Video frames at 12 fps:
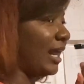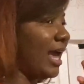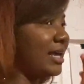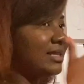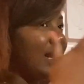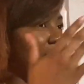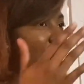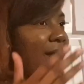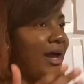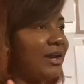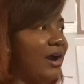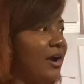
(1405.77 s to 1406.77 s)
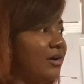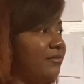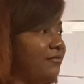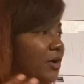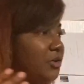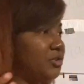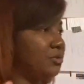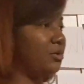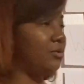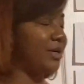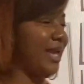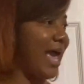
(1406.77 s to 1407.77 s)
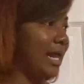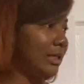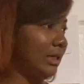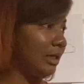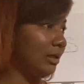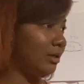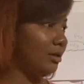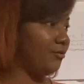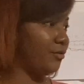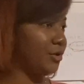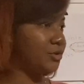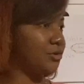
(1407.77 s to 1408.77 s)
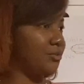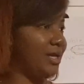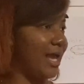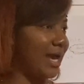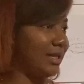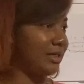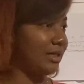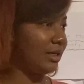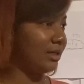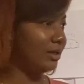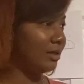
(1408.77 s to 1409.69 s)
Has anybody heard of virtual reality? Virtual reality.